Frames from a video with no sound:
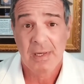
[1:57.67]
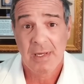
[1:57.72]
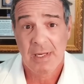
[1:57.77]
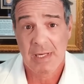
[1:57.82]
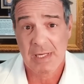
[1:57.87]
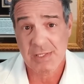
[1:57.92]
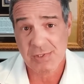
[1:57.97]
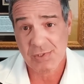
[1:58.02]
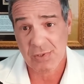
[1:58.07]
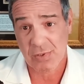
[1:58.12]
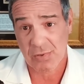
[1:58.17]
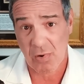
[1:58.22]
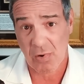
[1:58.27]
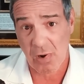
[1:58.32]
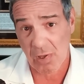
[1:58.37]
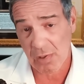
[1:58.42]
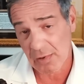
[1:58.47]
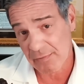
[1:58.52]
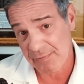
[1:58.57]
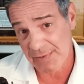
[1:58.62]
And so
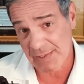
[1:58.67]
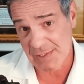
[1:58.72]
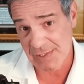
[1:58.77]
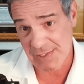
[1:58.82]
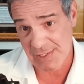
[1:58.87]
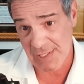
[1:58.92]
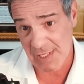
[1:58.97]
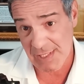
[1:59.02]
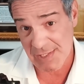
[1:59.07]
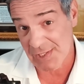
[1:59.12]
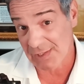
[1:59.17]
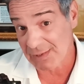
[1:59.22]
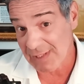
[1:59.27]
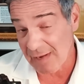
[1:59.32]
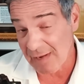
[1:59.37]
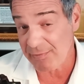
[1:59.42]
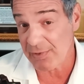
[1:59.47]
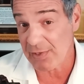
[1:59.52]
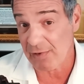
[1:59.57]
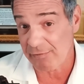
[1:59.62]
all of these states,
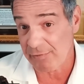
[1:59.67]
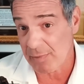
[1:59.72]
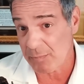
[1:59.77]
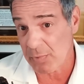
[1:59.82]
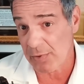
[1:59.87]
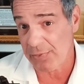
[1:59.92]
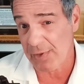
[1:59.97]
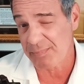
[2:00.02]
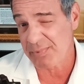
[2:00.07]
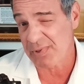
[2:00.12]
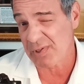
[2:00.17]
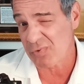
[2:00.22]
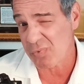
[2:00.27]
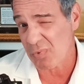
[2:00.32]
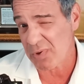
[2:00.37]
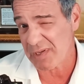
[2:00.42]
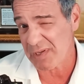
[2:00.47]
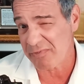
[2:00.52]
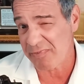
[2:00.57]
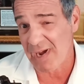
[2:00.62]
11 of them with up to
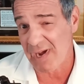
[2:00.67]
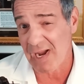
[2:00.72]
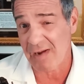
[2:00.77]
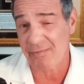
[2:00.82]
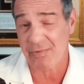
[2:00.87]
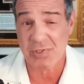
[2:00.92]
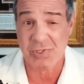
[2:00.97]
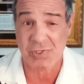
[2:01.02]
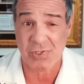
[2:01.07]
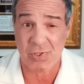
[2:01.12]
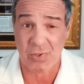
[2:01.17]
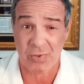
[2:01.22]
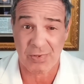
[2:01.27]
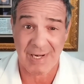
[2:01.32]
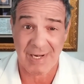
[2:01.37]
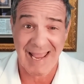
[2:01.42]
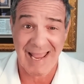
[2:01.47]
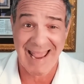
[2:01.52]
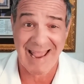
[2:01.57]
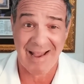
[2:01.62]
25 or so that
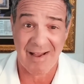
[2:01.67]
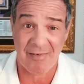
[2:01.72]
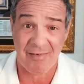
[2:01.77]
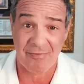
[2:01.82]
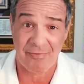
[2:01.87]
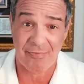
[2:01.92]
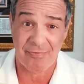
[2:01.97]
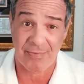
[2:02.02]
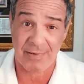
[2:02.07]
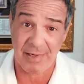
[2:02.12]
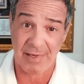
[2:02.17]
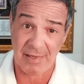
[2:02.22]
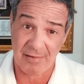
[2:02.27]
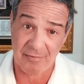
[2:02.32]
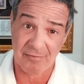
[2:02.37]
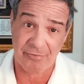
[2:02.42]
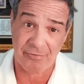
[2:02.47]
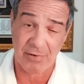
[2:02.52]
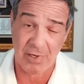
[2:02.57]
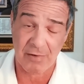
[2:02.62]
have it
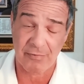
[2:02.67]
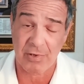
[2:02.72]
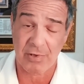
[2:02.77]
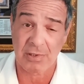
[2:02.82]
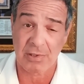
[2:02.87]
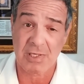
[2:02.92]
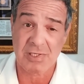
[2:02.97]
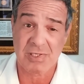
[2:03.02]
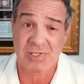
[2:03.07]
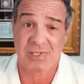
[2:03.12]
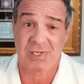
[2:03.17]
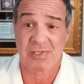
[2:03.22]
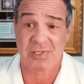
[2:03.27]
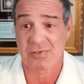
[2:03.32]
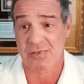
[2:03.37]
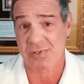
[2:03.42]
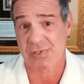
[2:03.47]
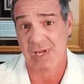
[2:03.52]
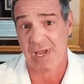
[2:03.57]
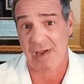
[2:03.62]
in front of their
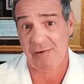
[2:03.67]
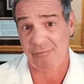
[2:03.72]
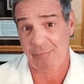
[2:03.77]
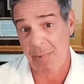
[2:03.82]
legislatures, have